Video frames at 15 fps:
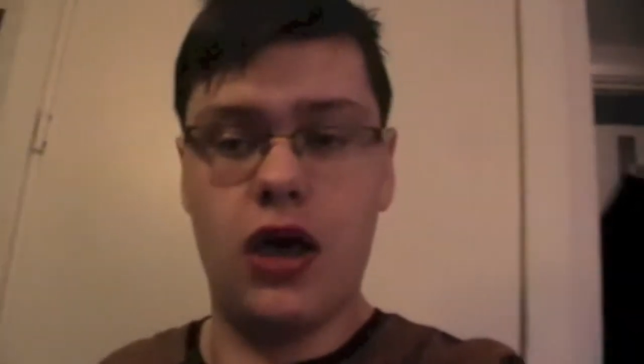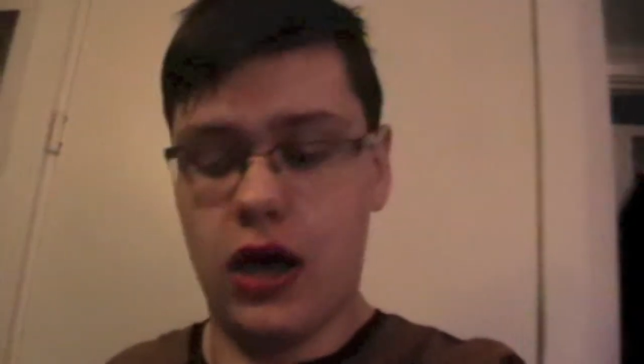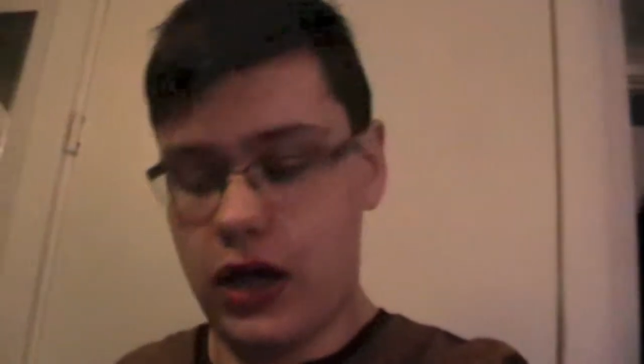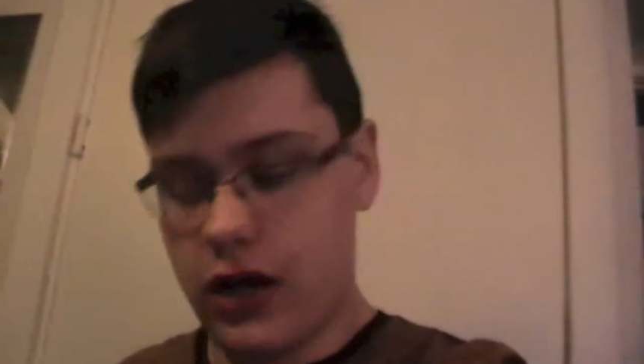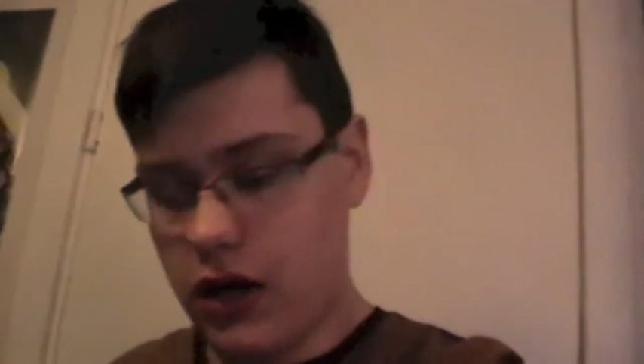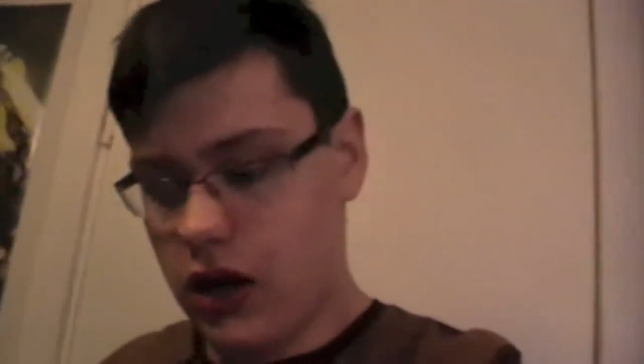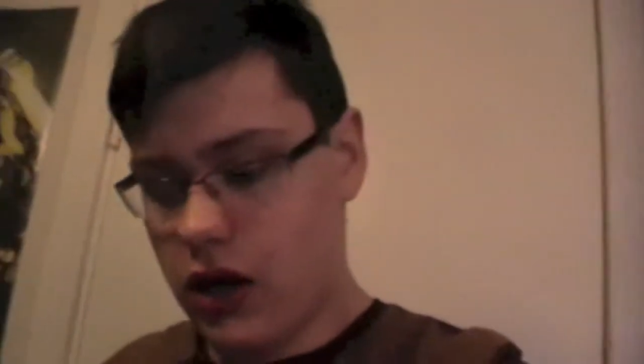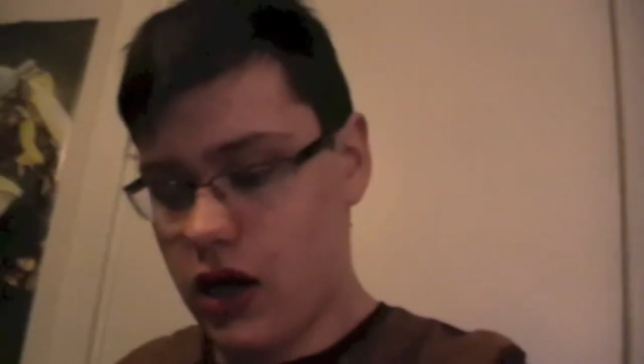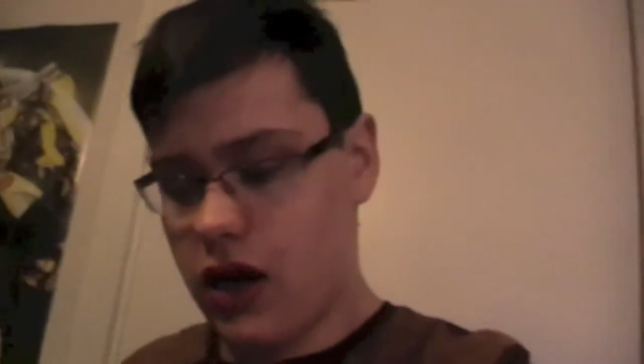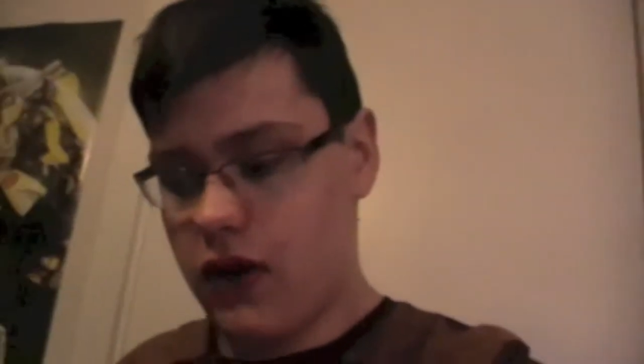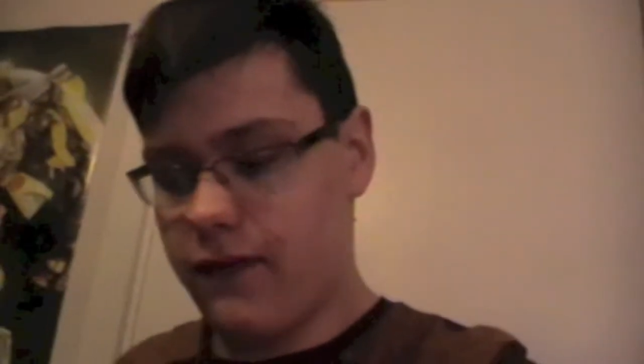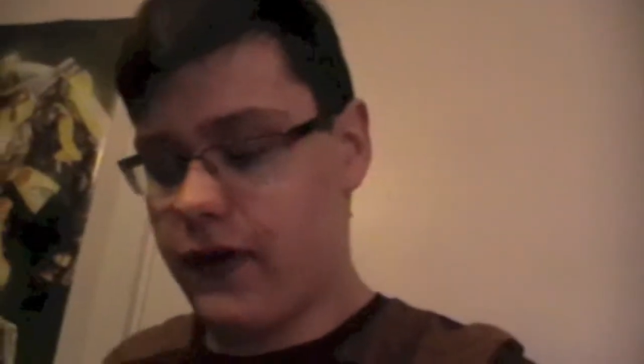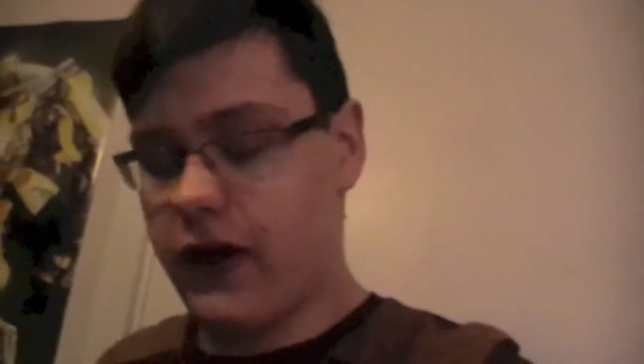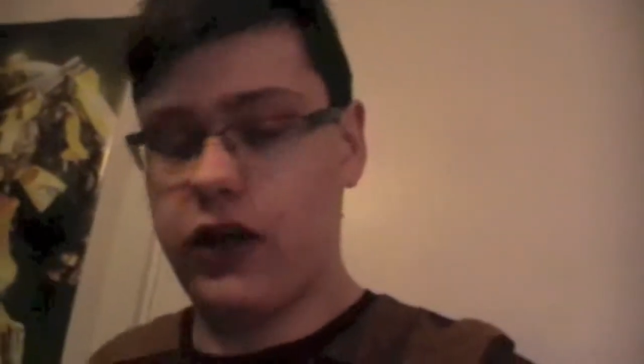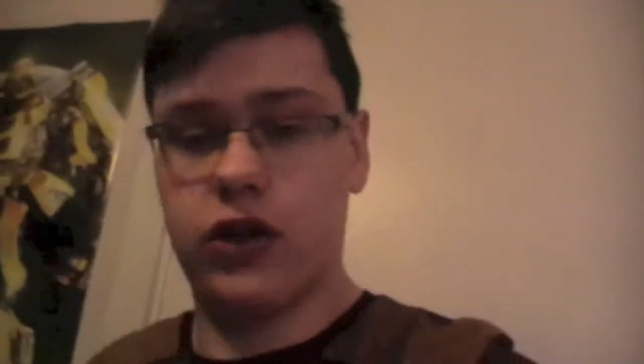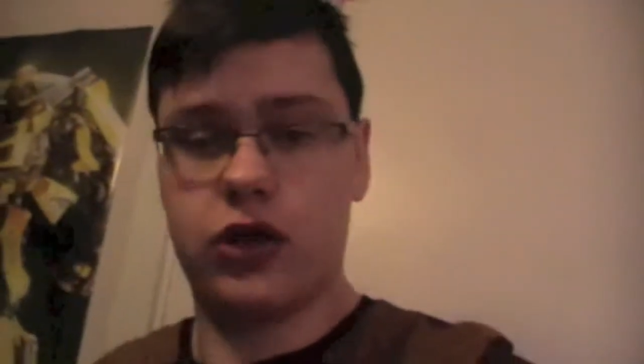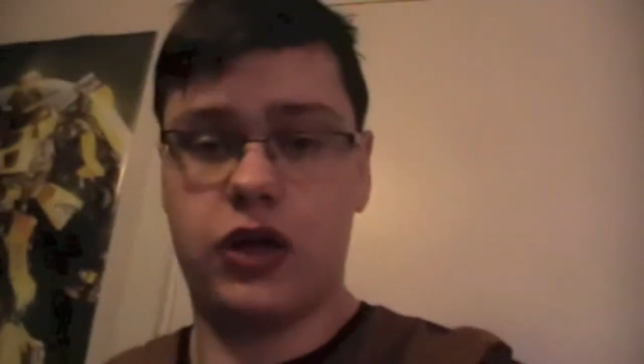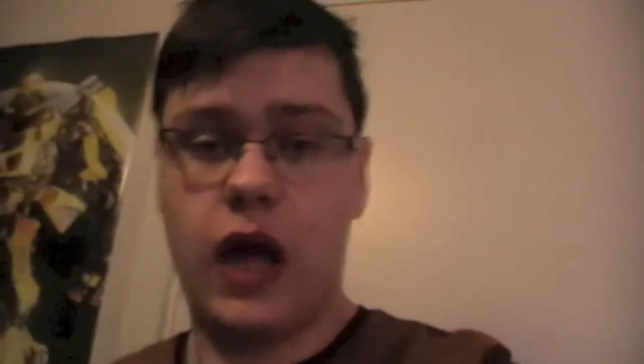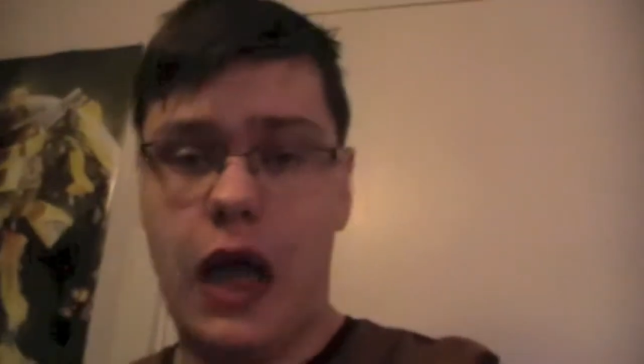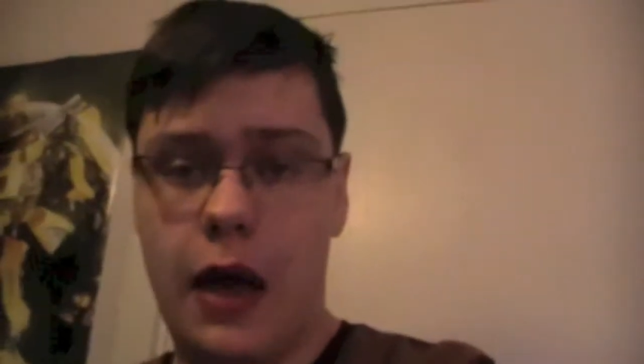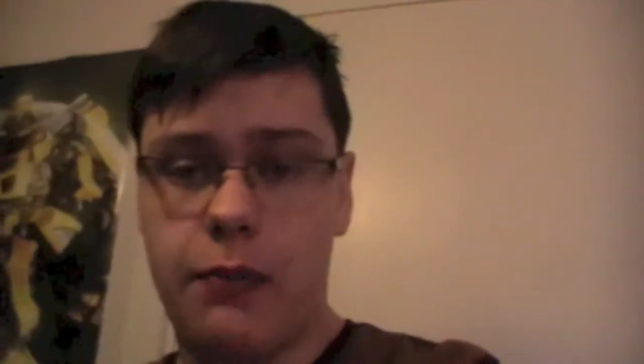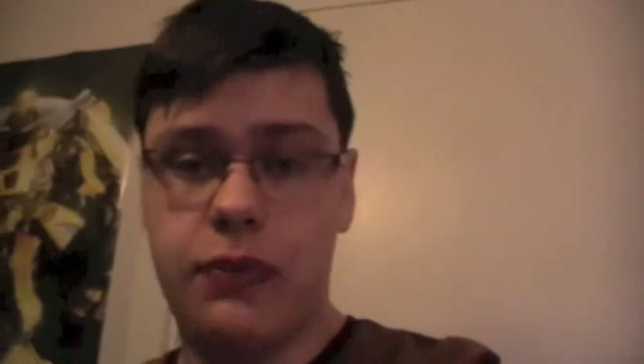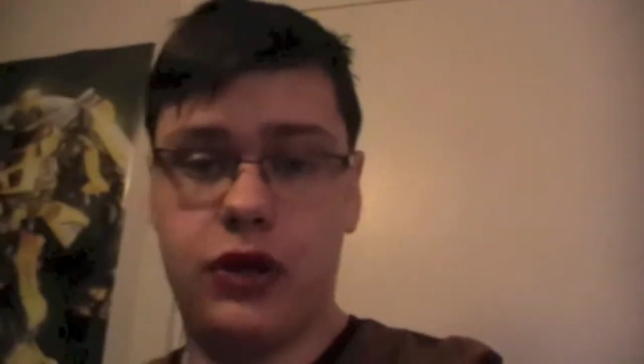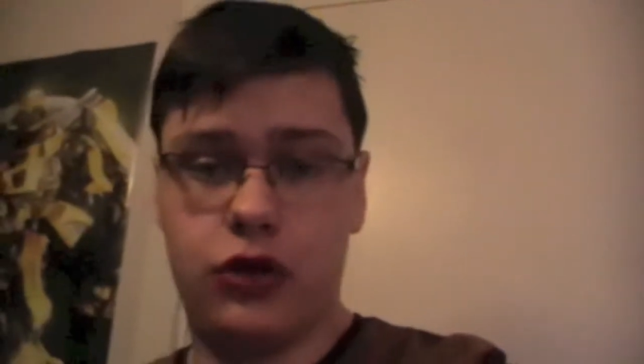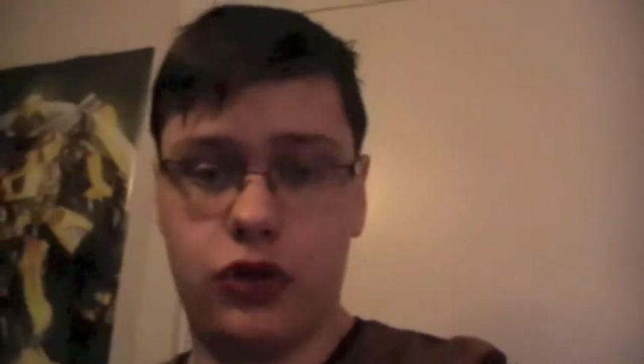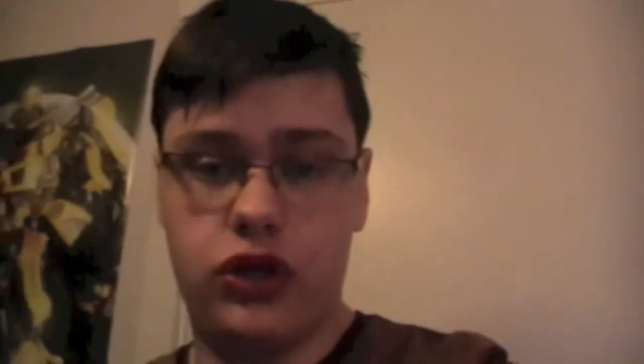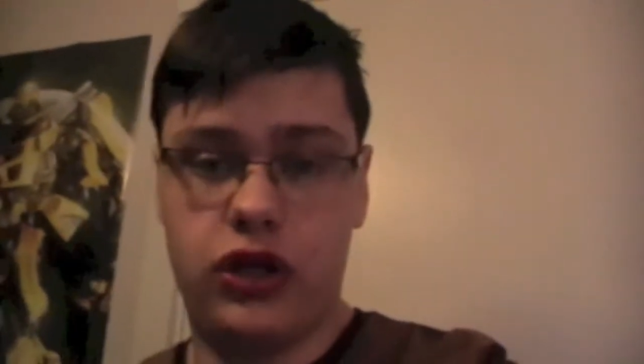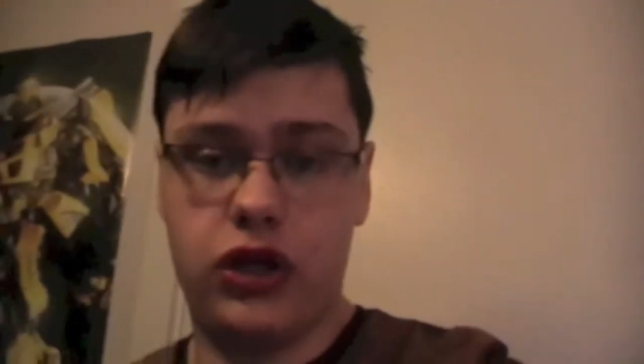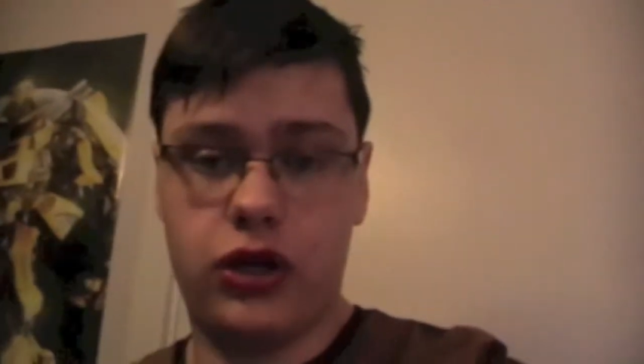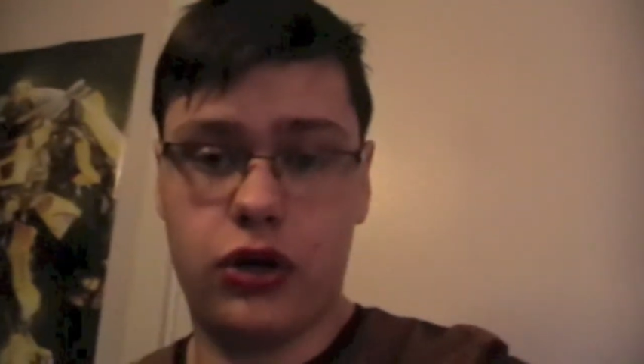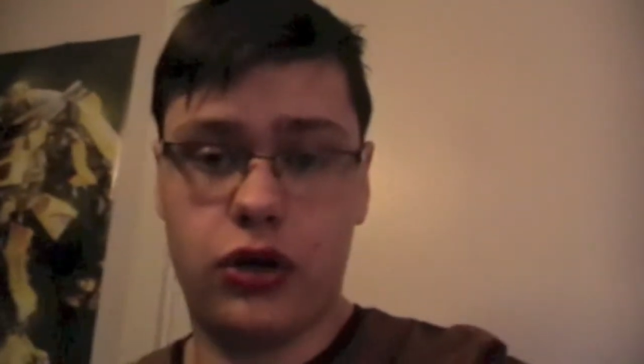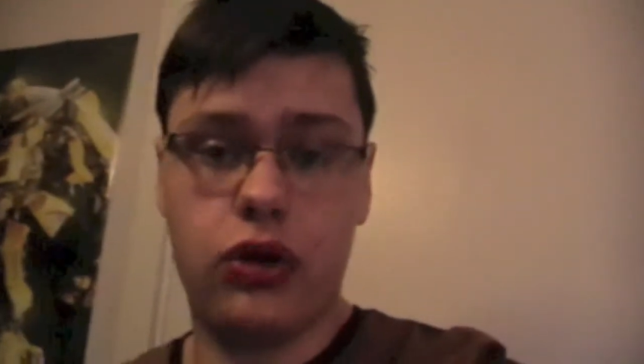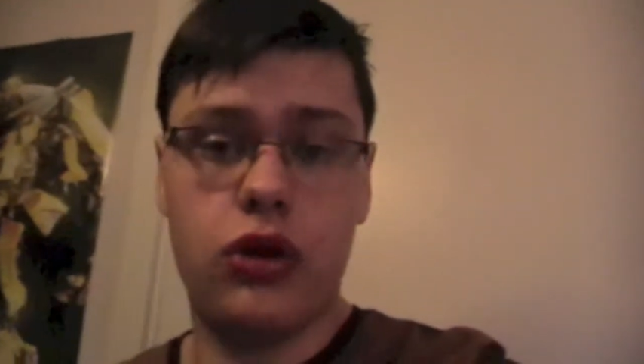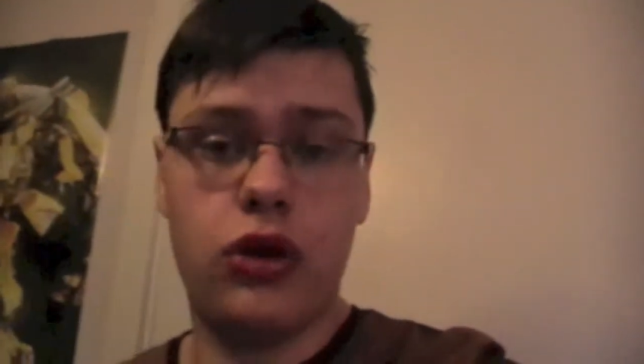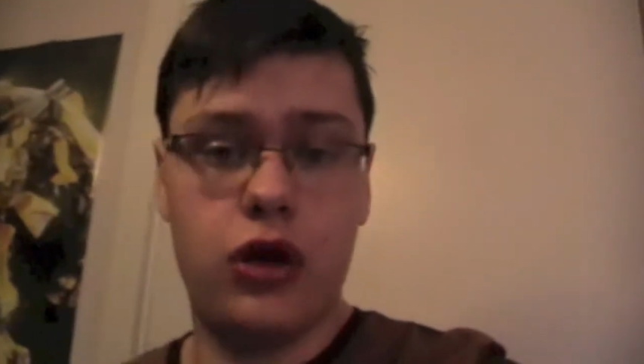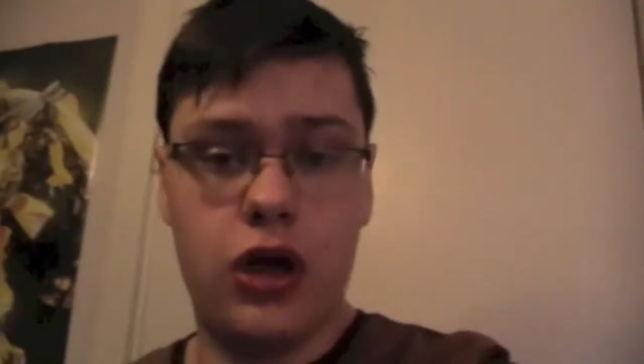And a very good Happy New Year.